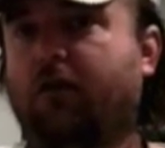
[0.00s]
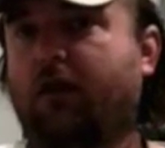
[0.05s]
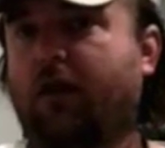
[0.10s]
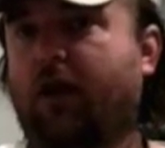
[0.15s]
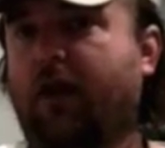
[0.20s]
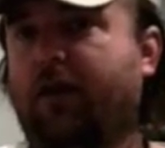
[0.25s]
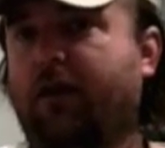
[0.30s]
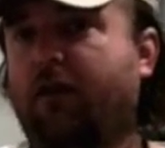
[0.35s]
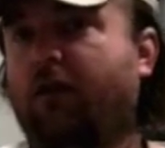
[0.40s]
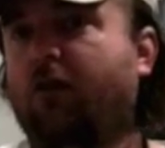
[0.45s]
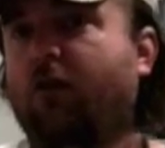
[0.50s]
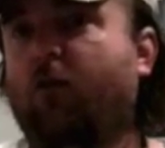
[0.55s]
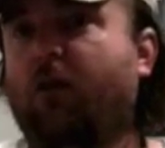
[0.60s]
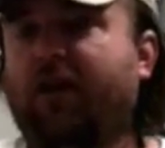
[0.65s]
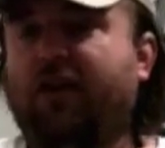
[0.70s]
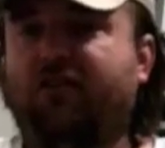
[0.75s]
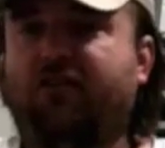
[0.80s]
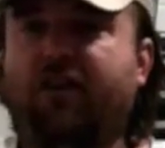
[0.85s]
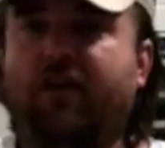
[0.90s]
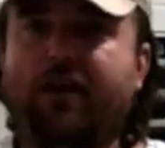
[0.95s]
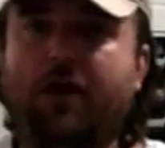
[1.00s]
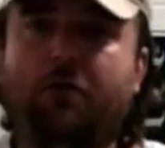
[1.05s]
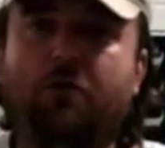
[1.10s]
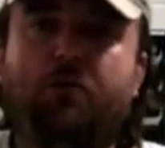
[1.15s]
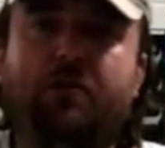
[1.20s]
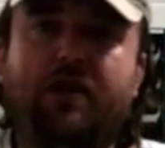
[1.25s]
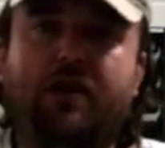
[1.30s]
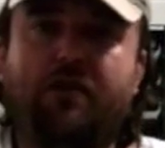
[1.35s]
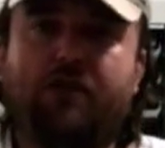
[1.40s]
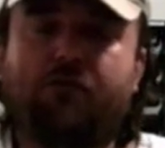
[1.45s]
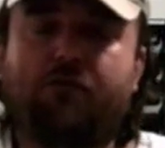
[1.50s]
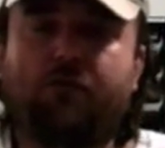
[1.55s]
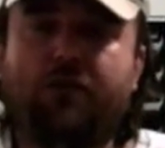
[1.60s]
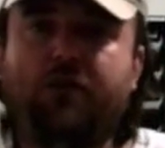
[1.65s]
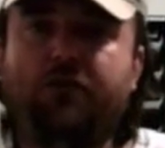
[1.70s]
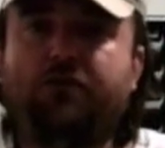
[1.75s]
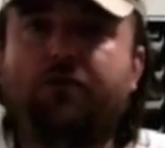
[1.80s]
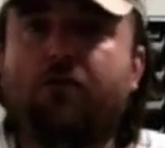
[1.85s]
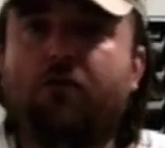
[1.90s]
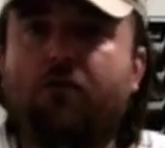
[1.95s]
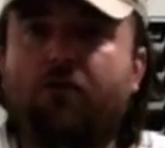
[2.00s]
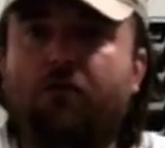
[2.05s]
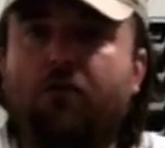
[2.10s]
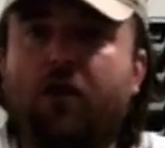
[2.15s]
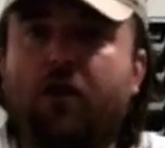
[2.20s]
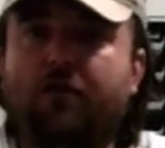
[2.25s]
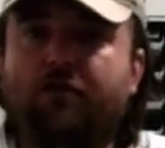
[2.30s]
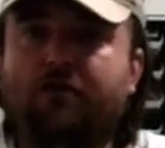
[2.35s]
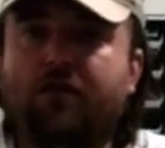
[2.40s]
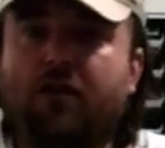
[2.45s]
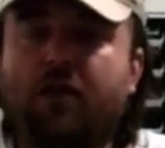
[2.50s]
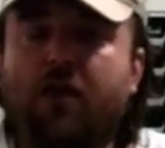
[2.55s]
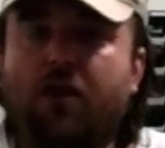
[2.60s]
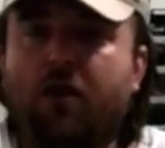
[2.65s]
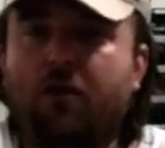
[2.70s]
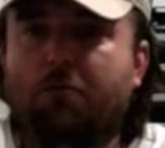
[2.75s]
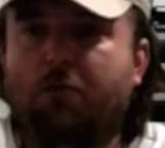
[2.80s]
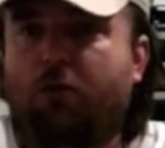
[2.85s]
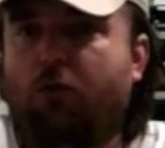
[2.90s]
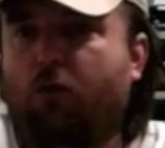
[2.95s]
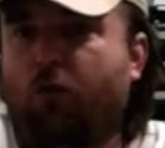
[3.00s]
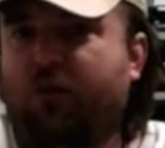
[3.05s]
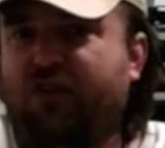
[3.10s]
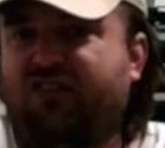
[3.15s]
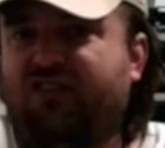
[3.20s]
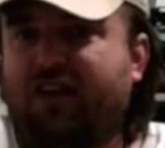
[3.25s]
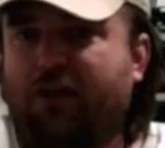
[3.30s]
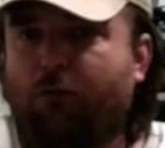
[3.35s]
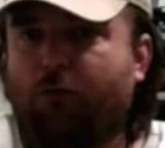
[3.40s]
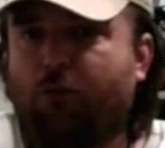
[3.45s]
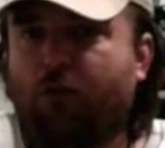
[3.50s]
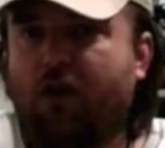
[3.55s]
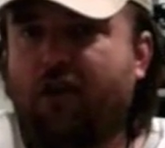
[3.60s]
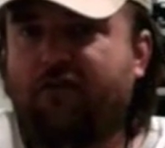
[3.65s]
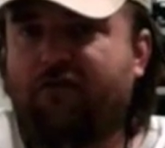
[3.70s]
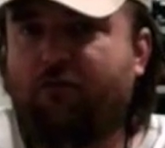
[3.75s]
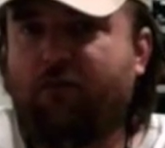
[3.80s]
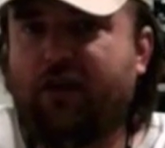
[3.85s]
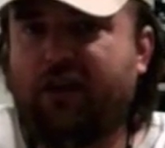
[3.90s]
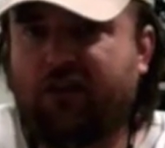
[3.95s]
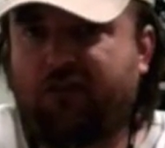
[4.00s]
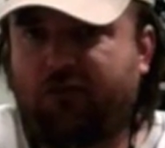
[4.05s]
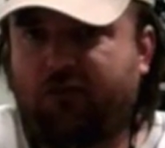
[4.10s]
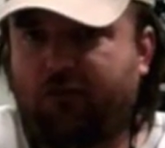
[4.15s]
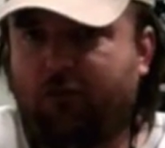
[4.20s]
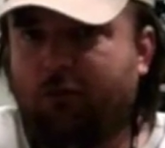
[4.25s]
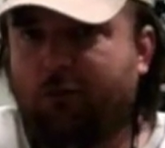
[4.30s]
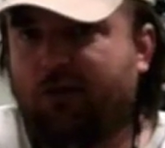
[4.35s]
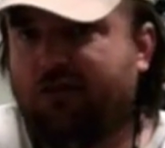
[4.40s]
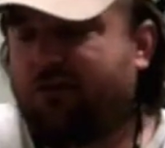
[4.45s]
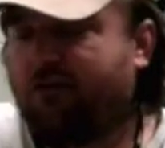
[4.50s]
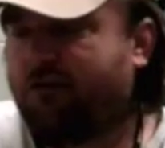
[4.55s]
Okay? Another way to say that would be a 3-stroke rough. But when we say rough, we assume it's a